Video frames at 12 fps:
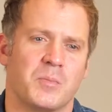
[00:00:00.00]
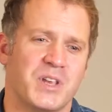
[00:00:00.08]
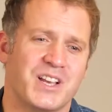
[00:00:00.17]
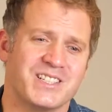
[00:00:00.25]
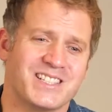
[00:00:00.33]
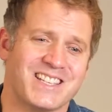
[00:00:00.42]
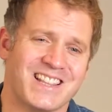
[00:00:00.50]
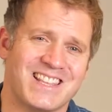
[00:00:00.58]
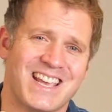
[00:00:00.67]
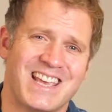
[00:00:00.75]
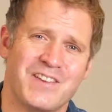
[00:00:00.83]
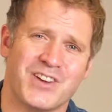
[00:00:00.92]
because
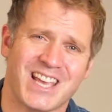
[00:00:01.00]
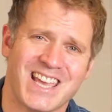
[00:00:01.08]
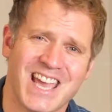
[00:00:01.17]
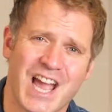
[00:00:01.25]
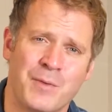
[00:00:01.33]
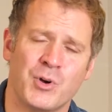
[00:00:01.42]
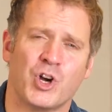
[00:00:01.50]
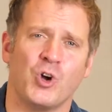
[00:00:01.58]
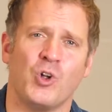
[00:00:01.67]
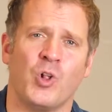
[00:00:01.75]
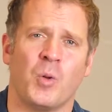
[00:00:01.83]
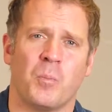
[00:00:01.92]
they give a
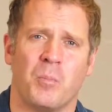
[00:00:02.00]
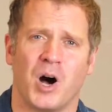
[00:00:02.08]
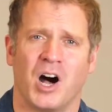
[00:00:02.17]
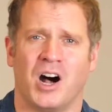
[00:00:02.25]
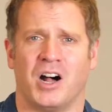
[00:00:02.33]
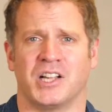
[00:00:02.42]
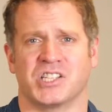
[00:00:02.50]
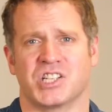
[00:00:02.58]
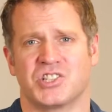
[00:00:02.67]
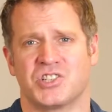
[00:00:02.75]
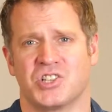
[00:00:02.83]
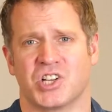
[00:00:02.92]
chemical bond
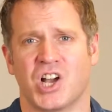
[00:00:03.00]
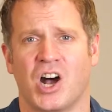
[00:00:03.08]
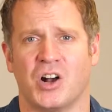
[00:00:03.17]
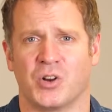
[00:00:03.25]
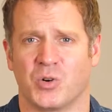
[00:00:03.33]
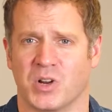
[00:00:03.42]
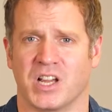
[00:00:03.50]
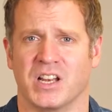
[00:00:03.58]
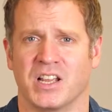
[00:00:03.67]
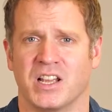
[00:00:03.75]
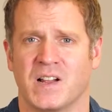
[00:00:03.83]
to the concrete.